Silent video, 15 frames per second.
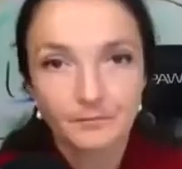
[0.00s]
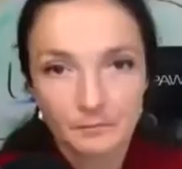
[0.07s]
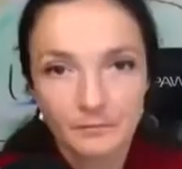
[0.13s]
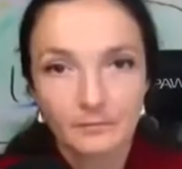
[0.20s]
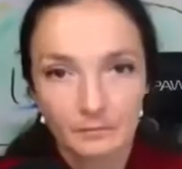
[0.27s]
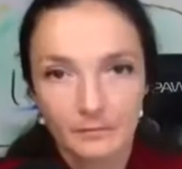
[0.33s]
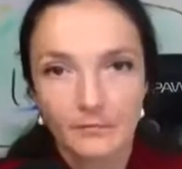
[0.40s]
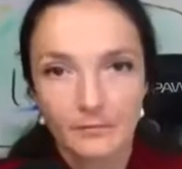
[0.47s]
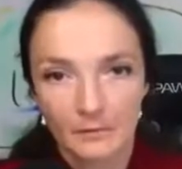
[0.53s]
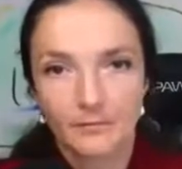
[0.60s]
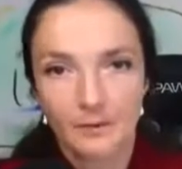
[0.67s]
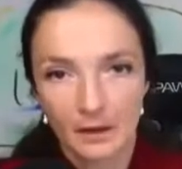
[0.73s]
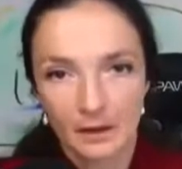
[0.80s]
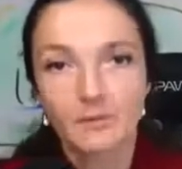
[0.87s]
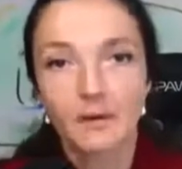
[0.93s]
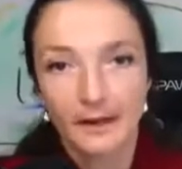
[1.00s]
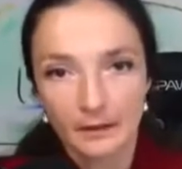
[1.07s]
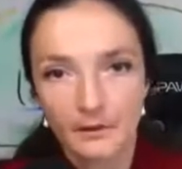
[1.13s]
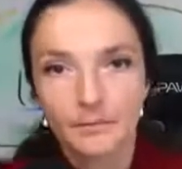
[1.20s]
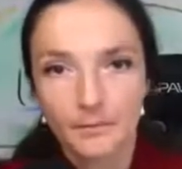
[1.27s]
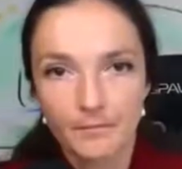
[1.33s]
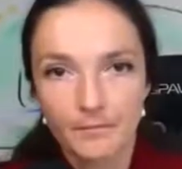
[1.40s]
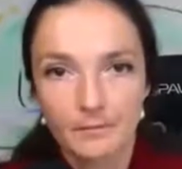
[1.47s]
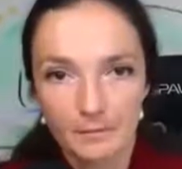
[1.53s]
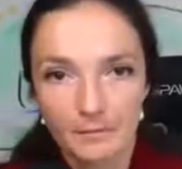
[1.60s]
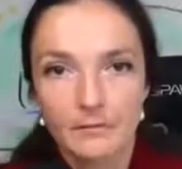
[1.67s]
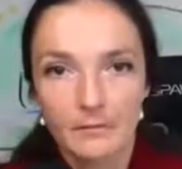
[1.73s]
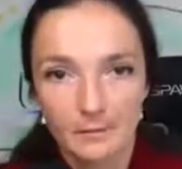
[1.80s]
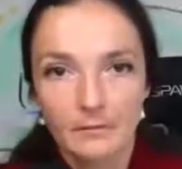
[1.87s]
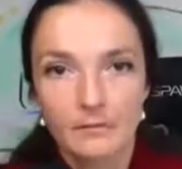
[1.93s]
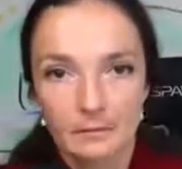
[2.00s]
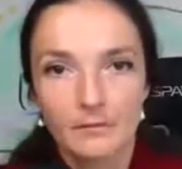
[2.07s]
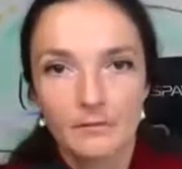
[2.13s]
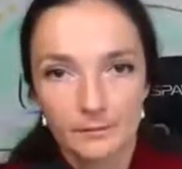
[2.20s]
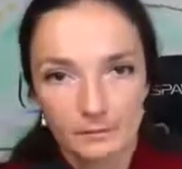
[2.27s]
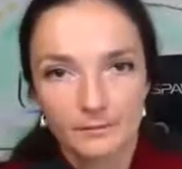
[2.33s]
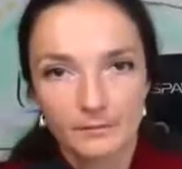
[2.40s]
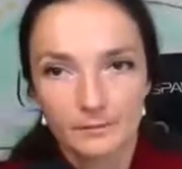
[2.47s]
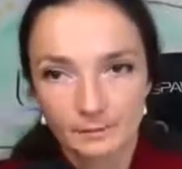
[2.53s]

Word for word: if I'm correct, right? right? I read the same. So, so